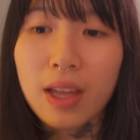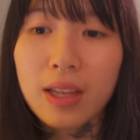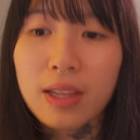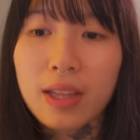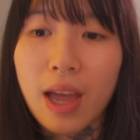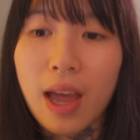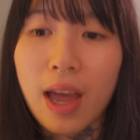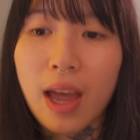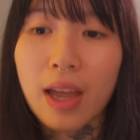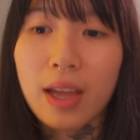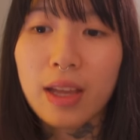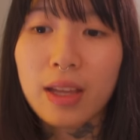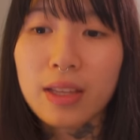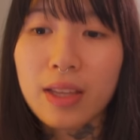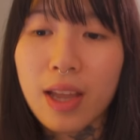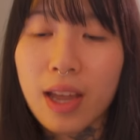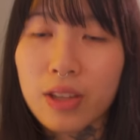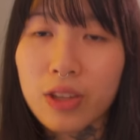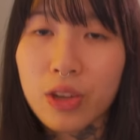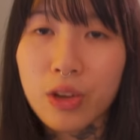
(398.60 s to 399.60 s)
that
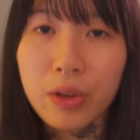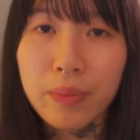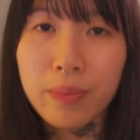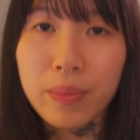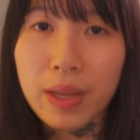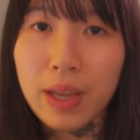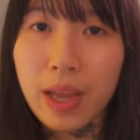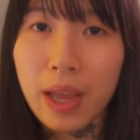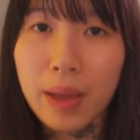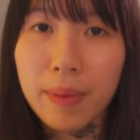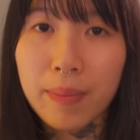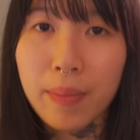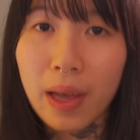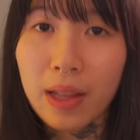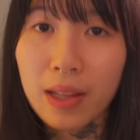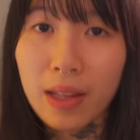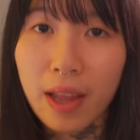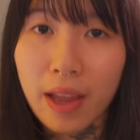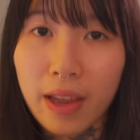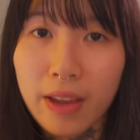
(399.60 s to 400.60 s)
tattooing became my
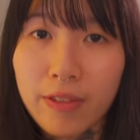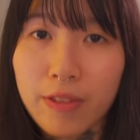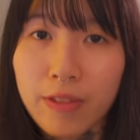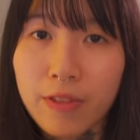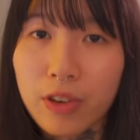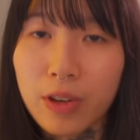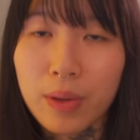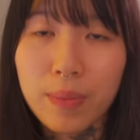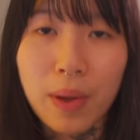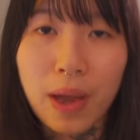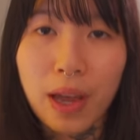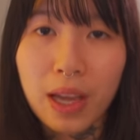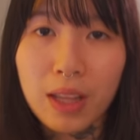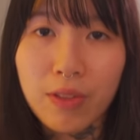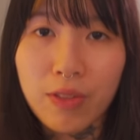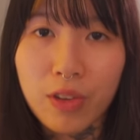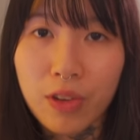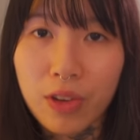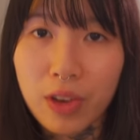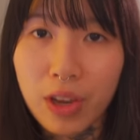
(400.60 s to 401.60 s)
life for the past
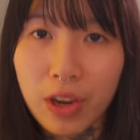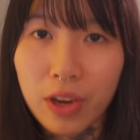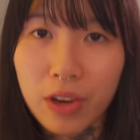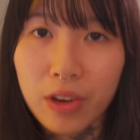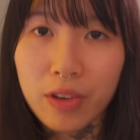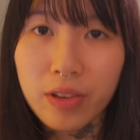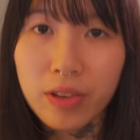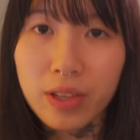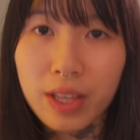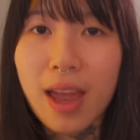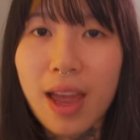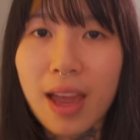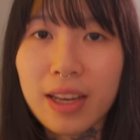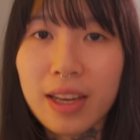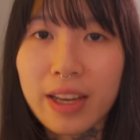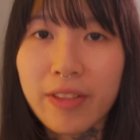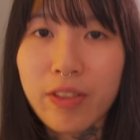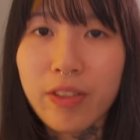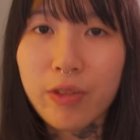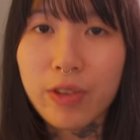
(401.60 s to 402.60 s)
few years.
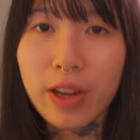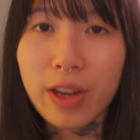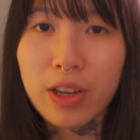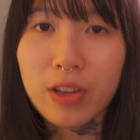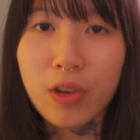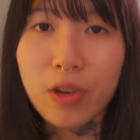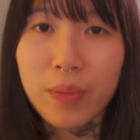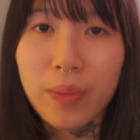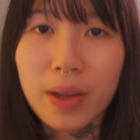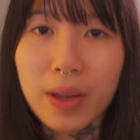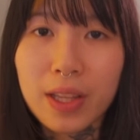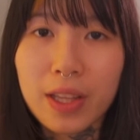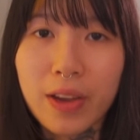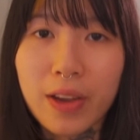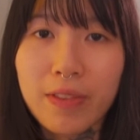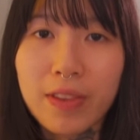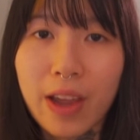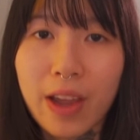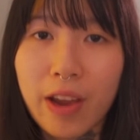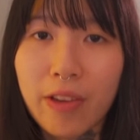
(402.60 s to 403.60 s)
And even when I told
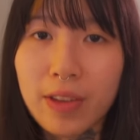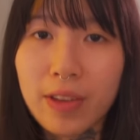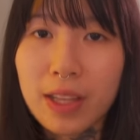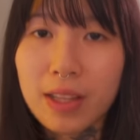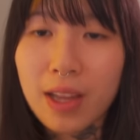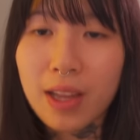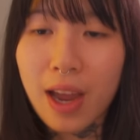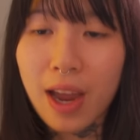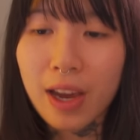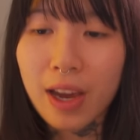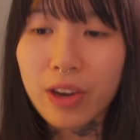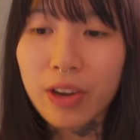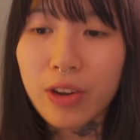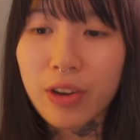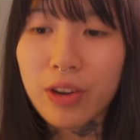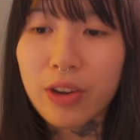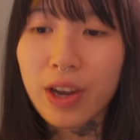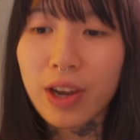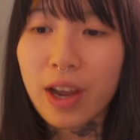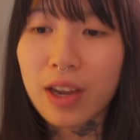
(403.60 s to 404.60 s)
myself that I was
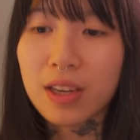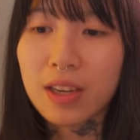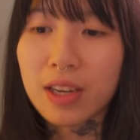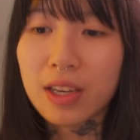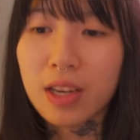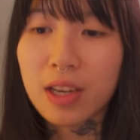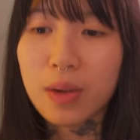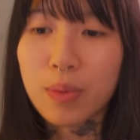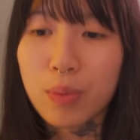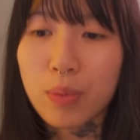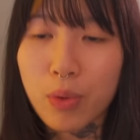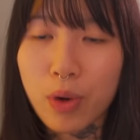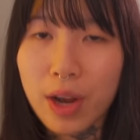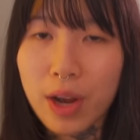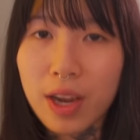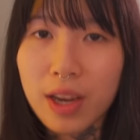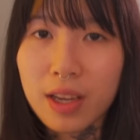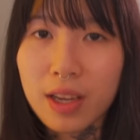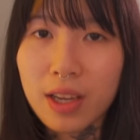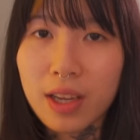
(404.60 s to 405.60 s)
tired, I needed a
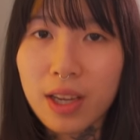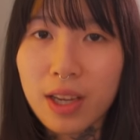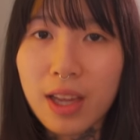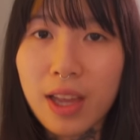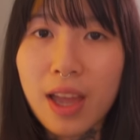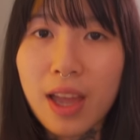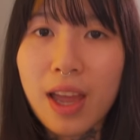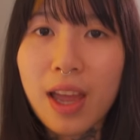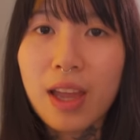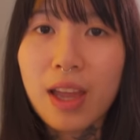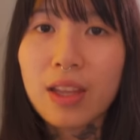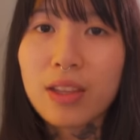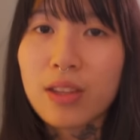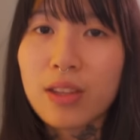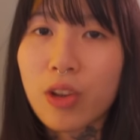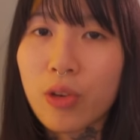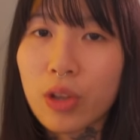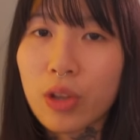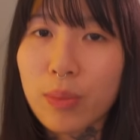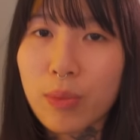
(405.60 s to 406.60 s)
break,
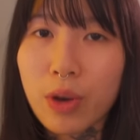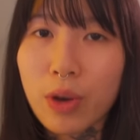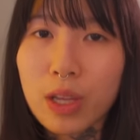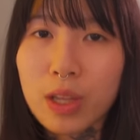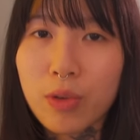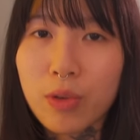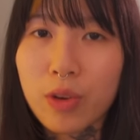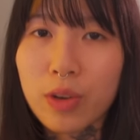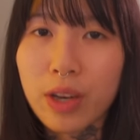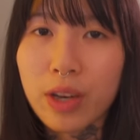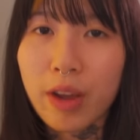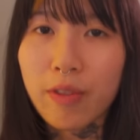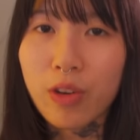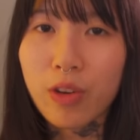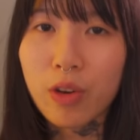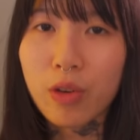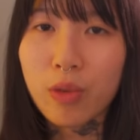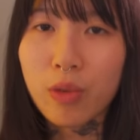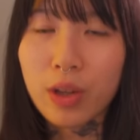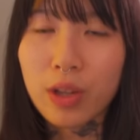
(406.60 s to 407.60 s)
those breaks were
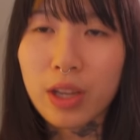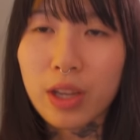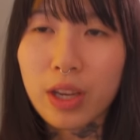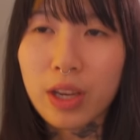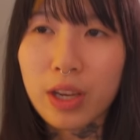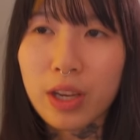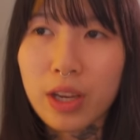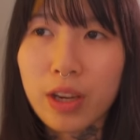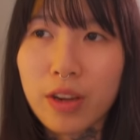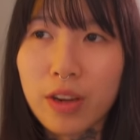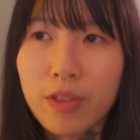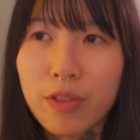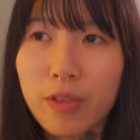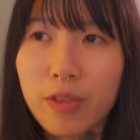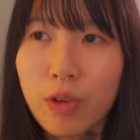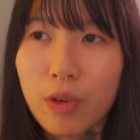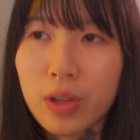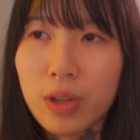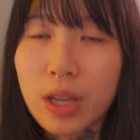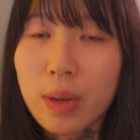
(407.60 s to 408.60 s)
never really
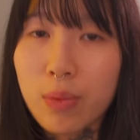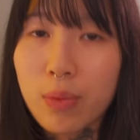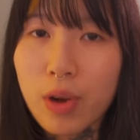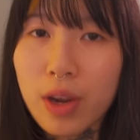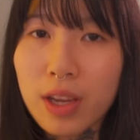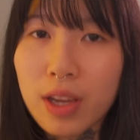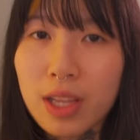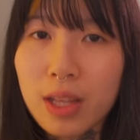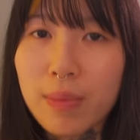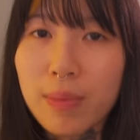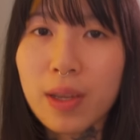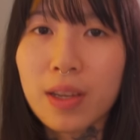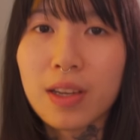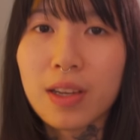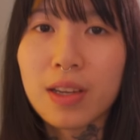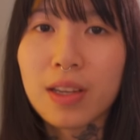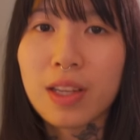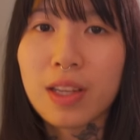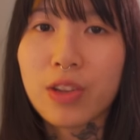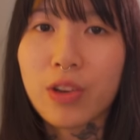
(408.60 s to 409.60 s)
fully breaks
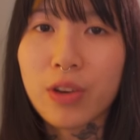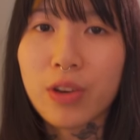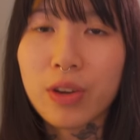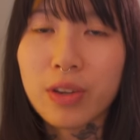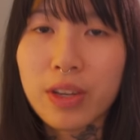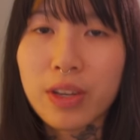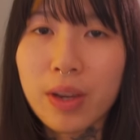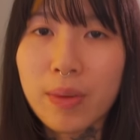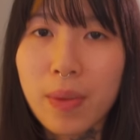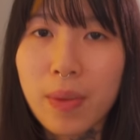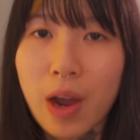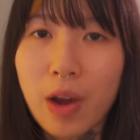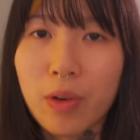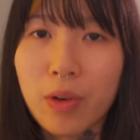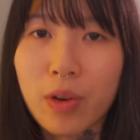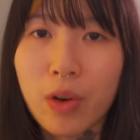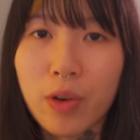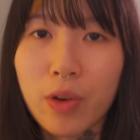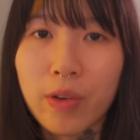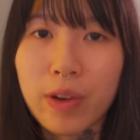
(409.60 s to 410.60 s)
because during them I
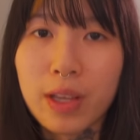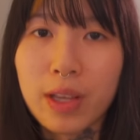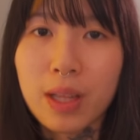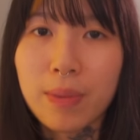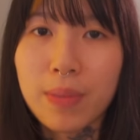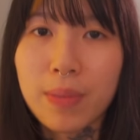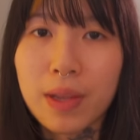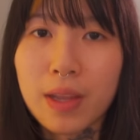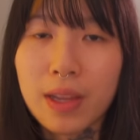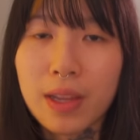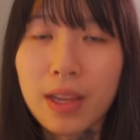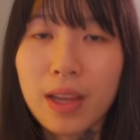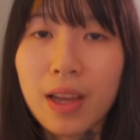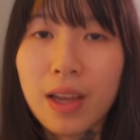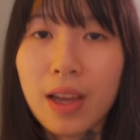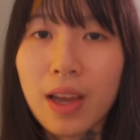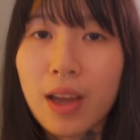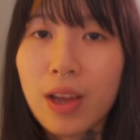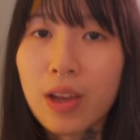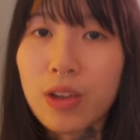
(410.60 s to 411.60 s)
would always be
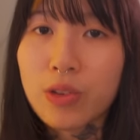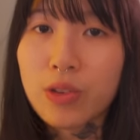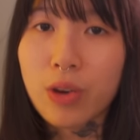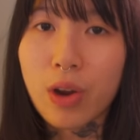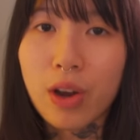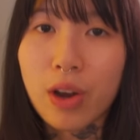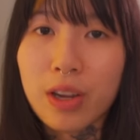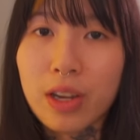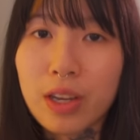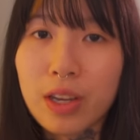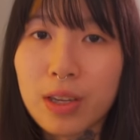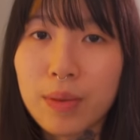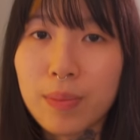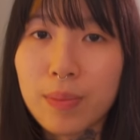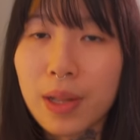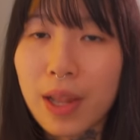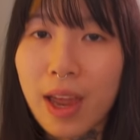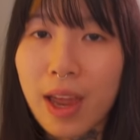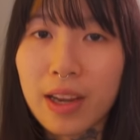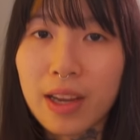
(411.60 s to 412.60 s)
drawing,
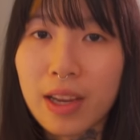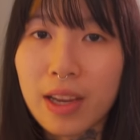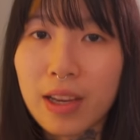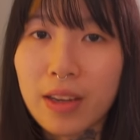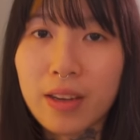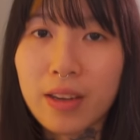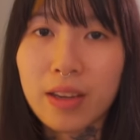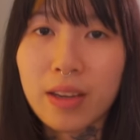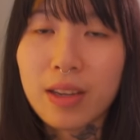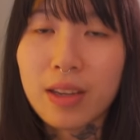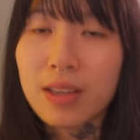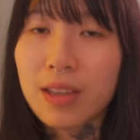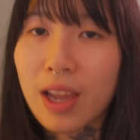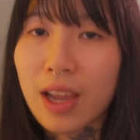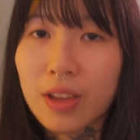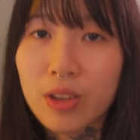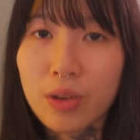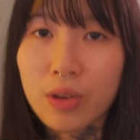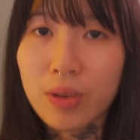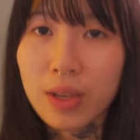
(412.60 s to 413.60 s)
planning
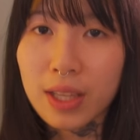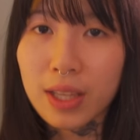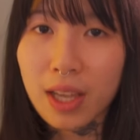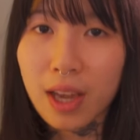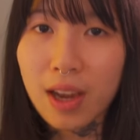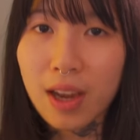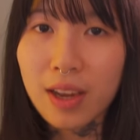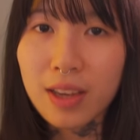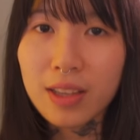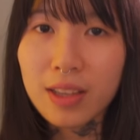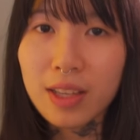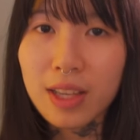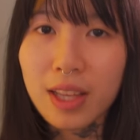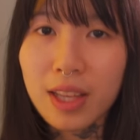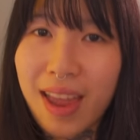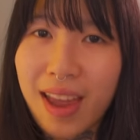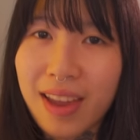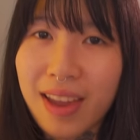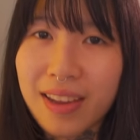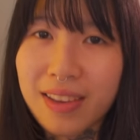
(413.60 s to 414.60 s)
tattoo designs,
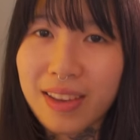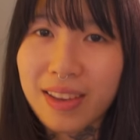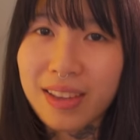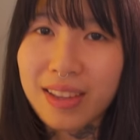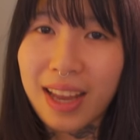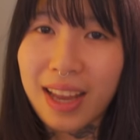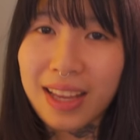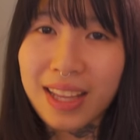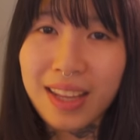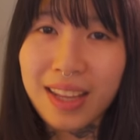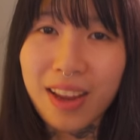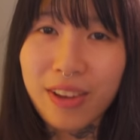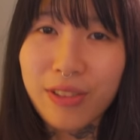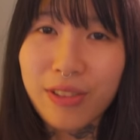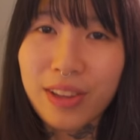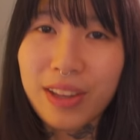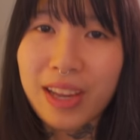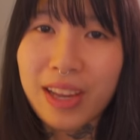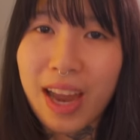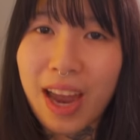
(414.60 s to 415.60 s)
and that's not
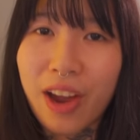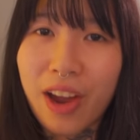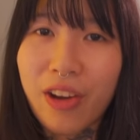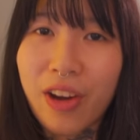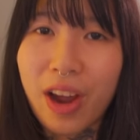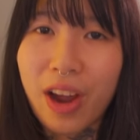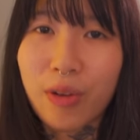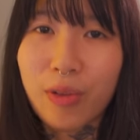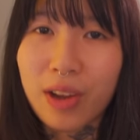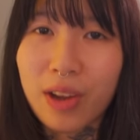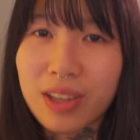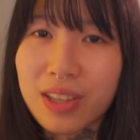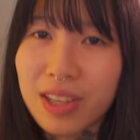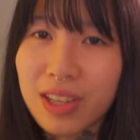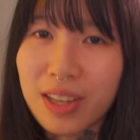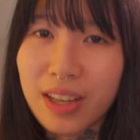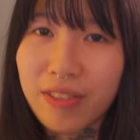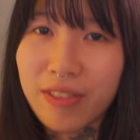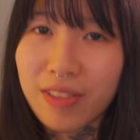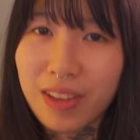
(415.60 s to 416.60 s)
really how I want to
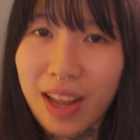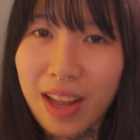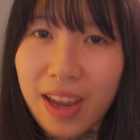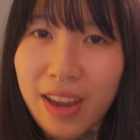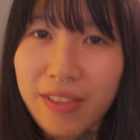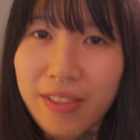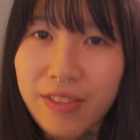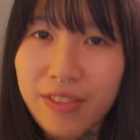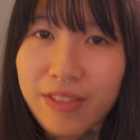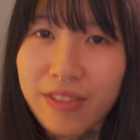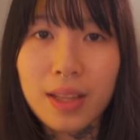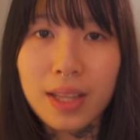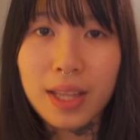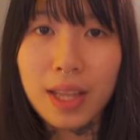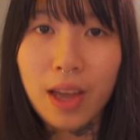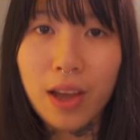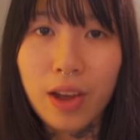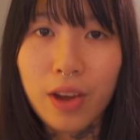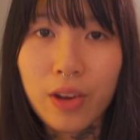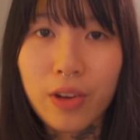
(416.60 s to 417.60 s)
live life.
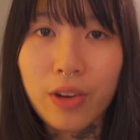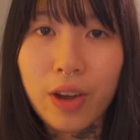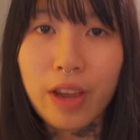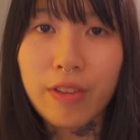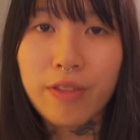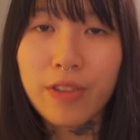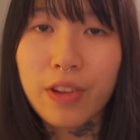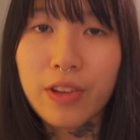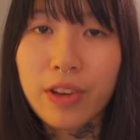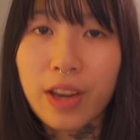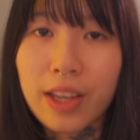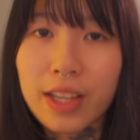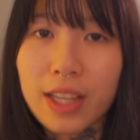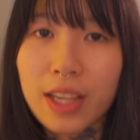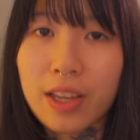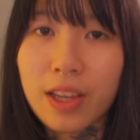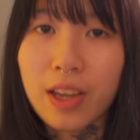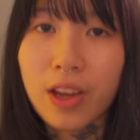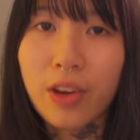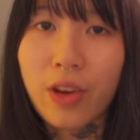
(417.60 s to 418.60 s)
So, a few days
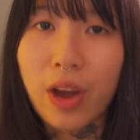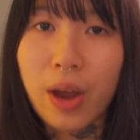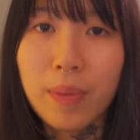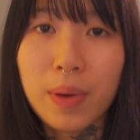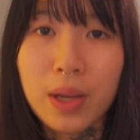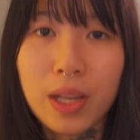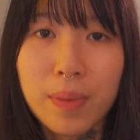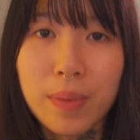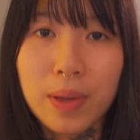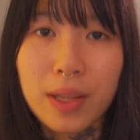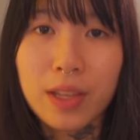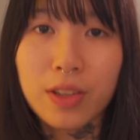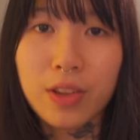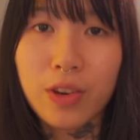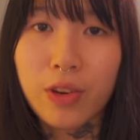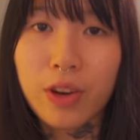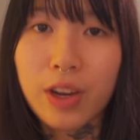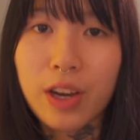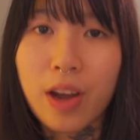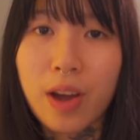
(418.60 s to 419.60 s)
ago, I put up a
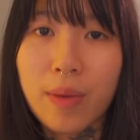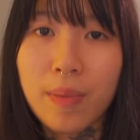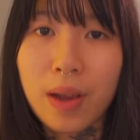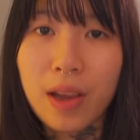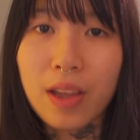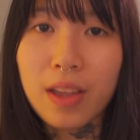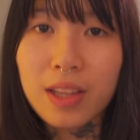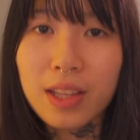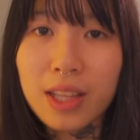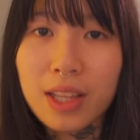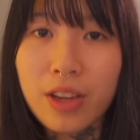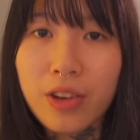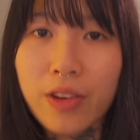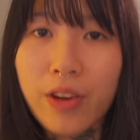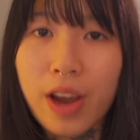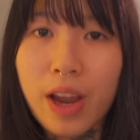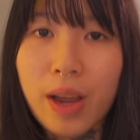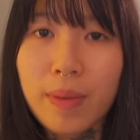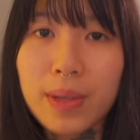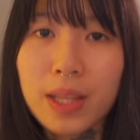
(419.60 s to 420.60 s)
story on my
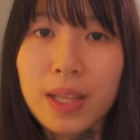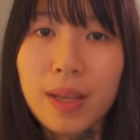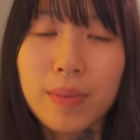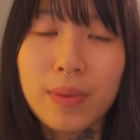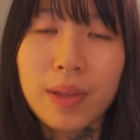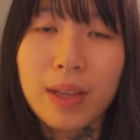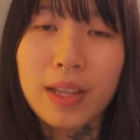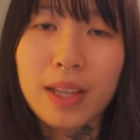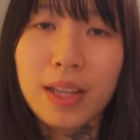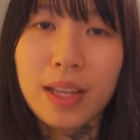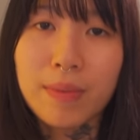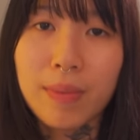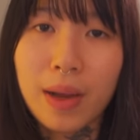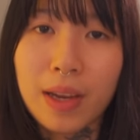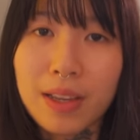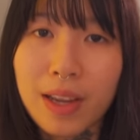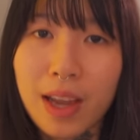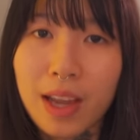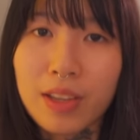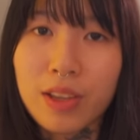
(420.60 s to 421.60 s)
Instagram subleasing my
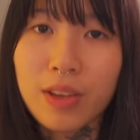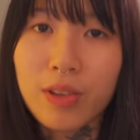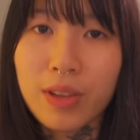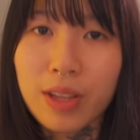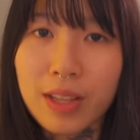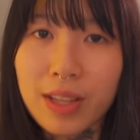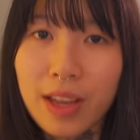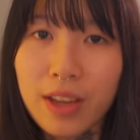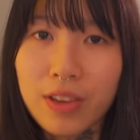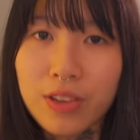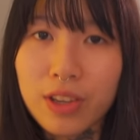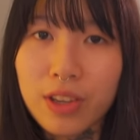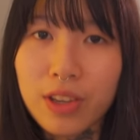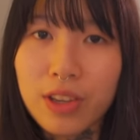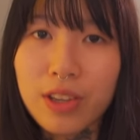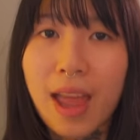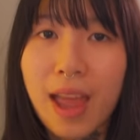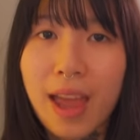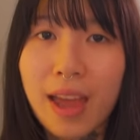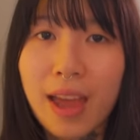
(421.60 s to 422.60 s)
tattoo
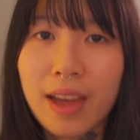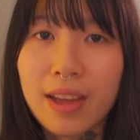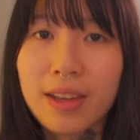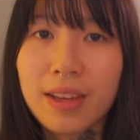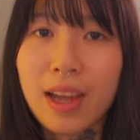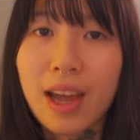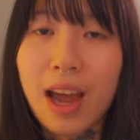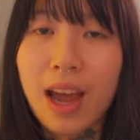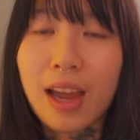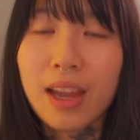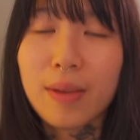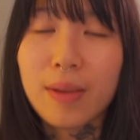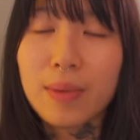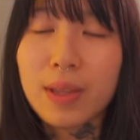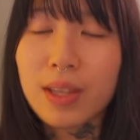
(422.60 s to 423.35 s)
station, and I am